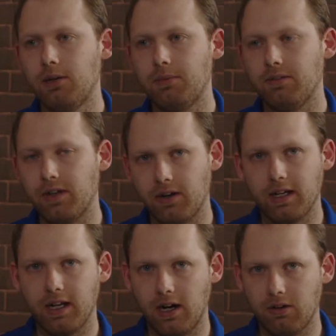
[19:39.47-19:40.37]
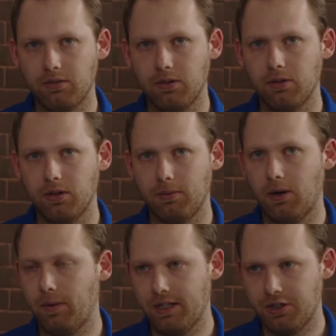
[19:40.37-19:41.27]
be very careful
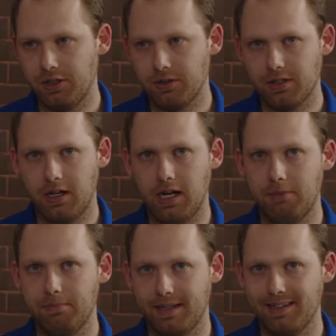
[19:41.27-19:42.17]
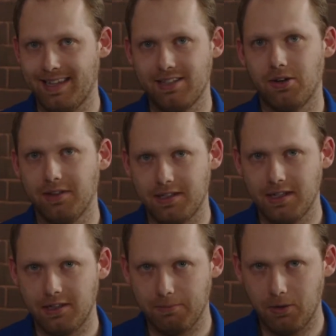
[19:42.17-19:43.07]
about wasting your time, because that's all that's
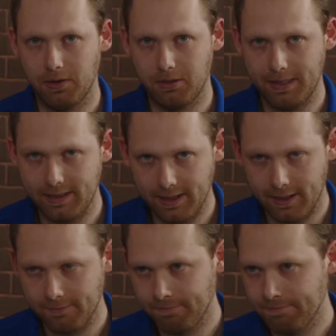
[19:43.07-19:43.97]
ended up going to be done.